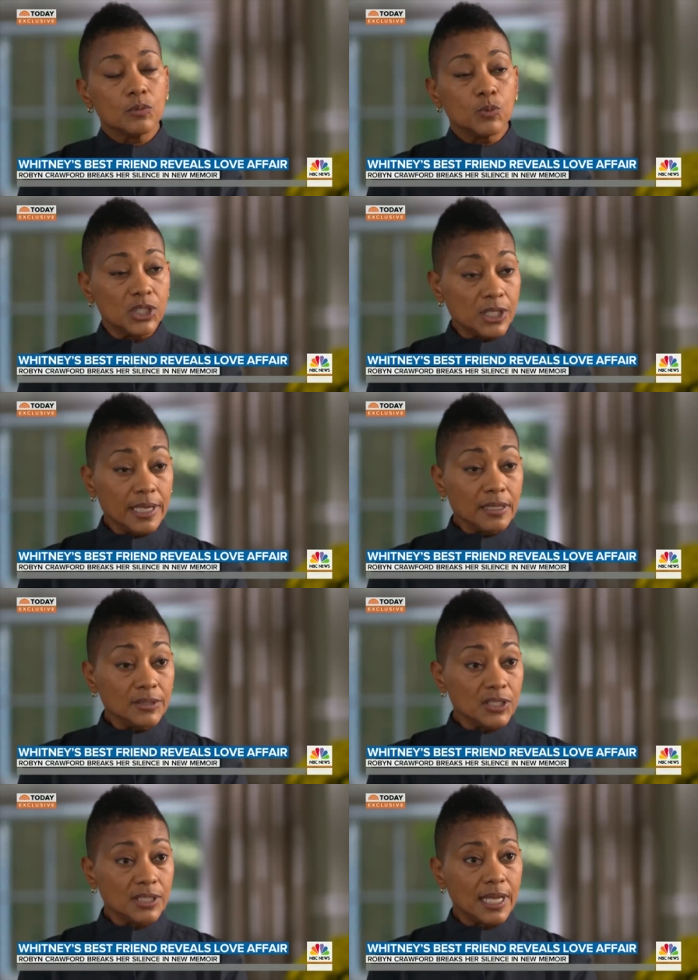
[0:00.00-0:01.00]
Would she
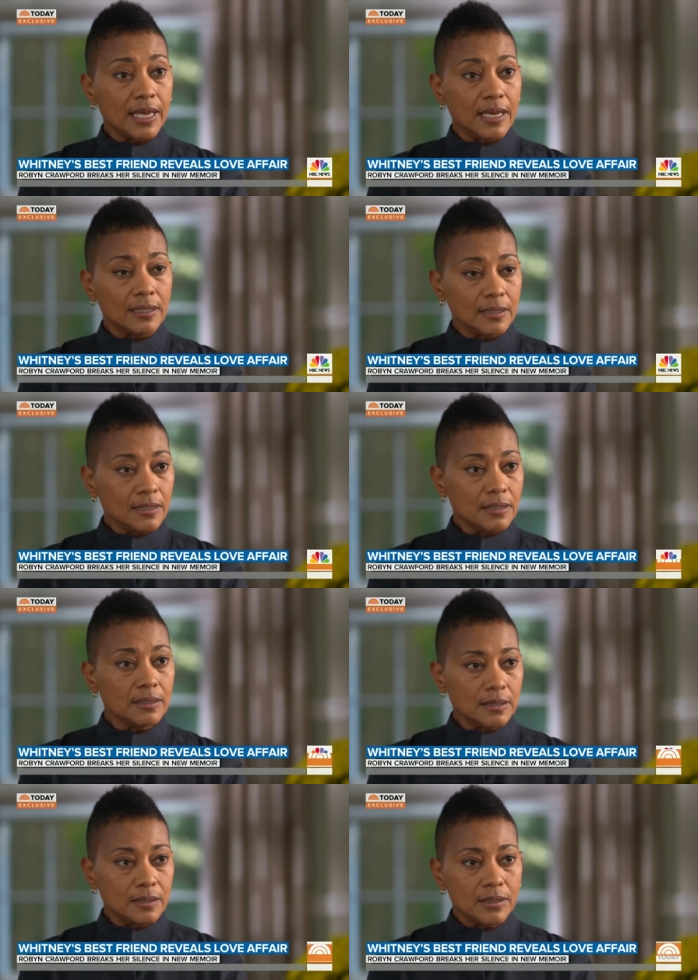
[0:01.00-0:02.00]
understand,
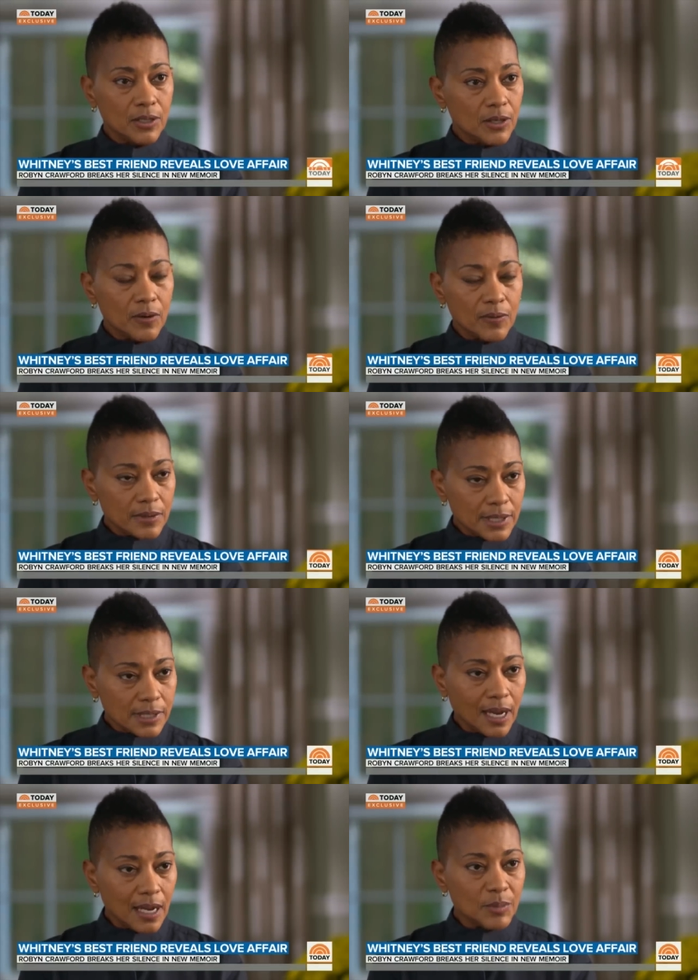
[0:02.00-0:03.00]
you know, the
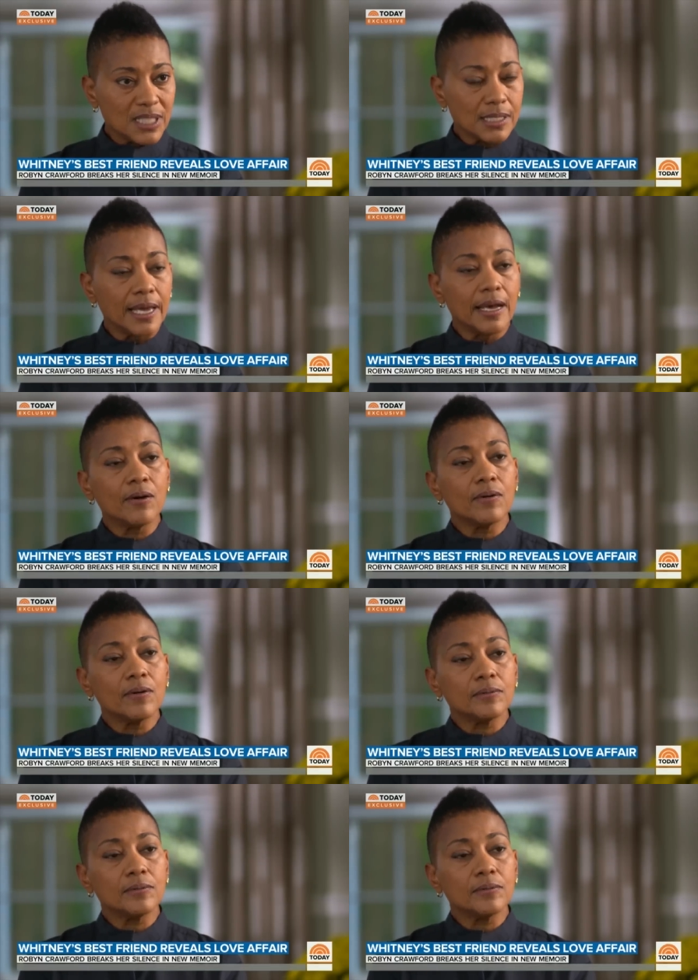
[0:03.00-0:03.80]
time is now?